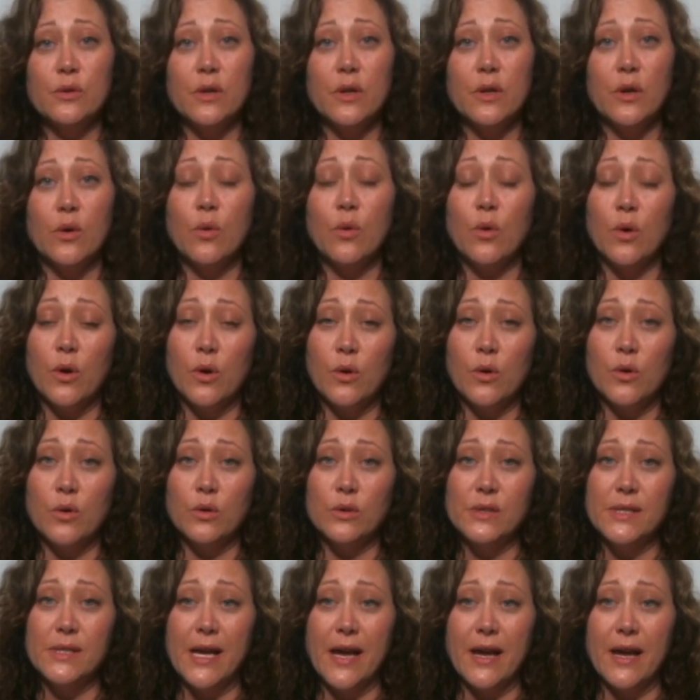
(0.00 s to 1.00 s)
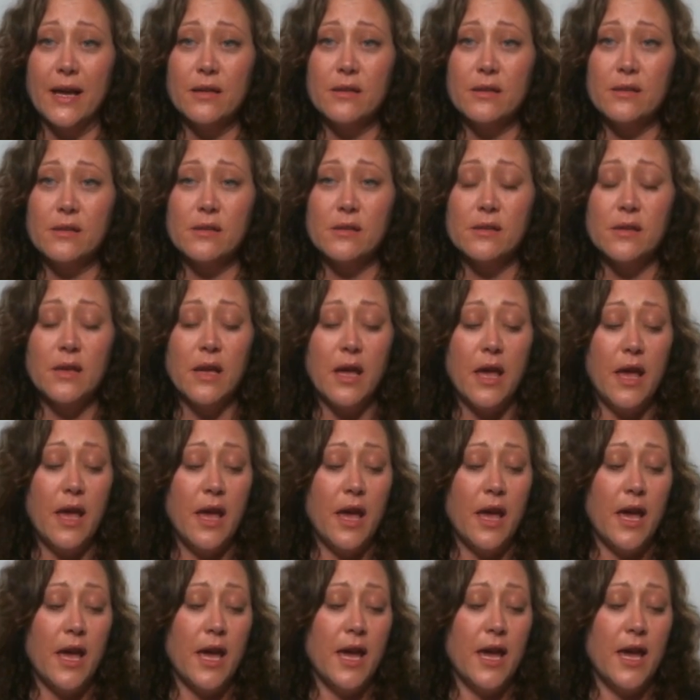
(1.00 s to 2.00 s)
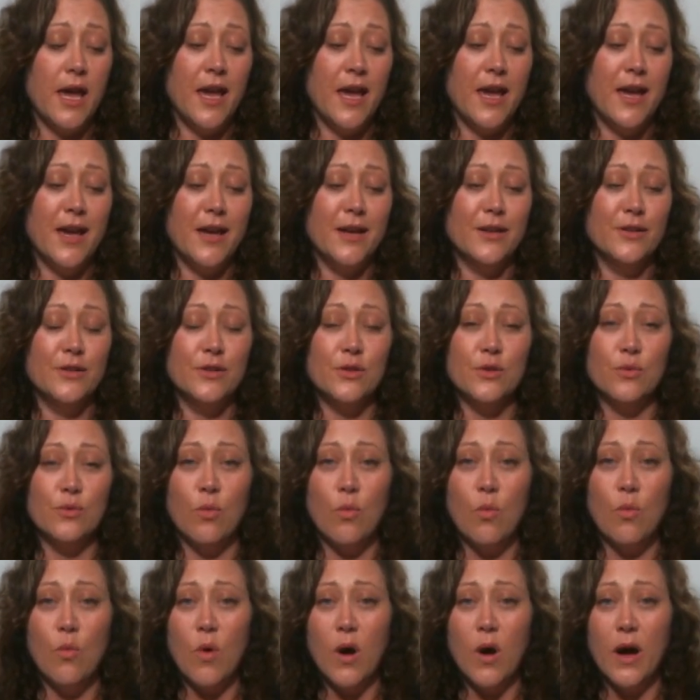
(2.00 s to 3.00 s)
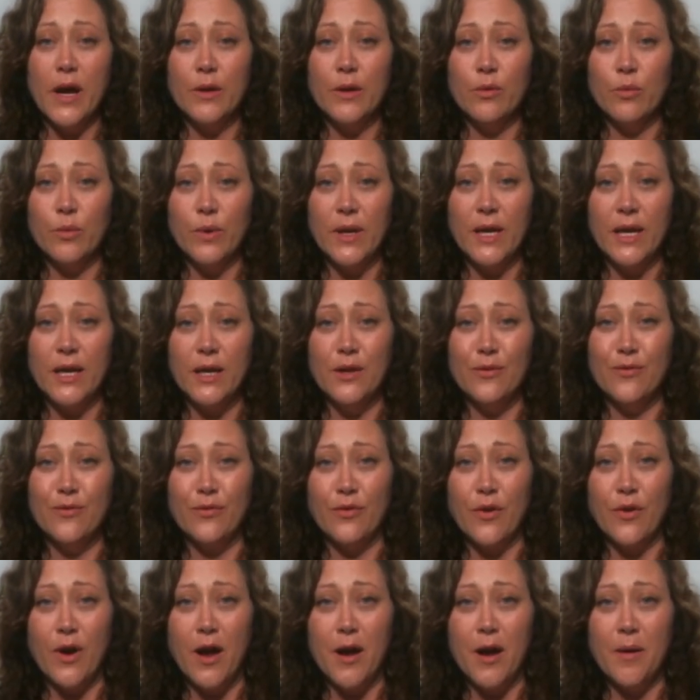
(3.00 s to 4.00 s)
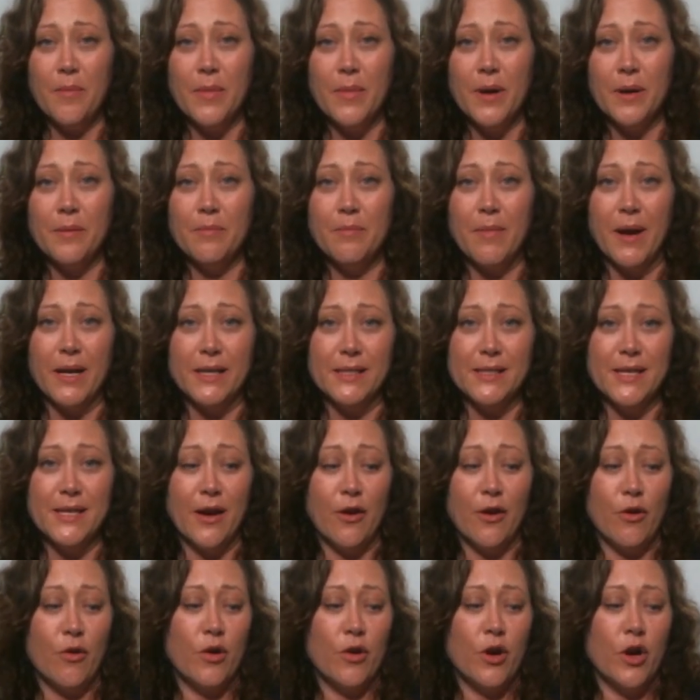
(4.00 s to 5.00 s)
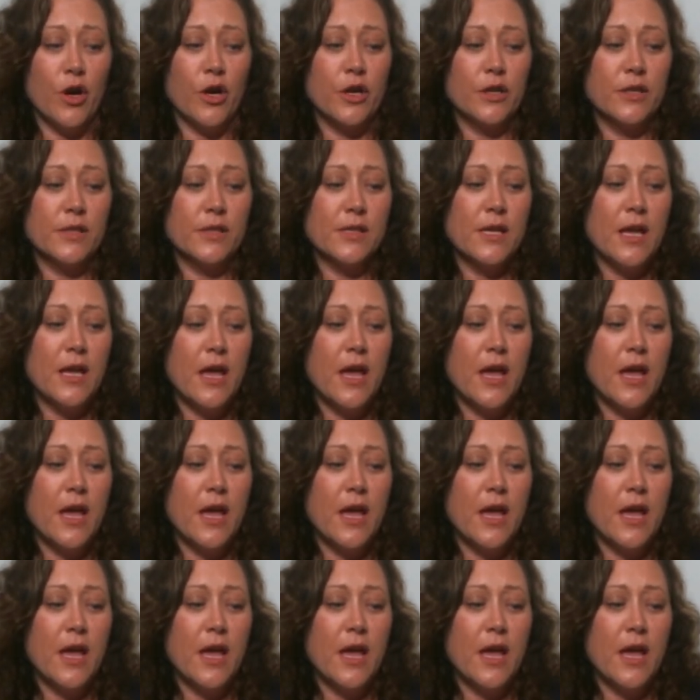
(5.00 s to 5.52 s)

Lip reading: oracle decks and one read from my tarot cards.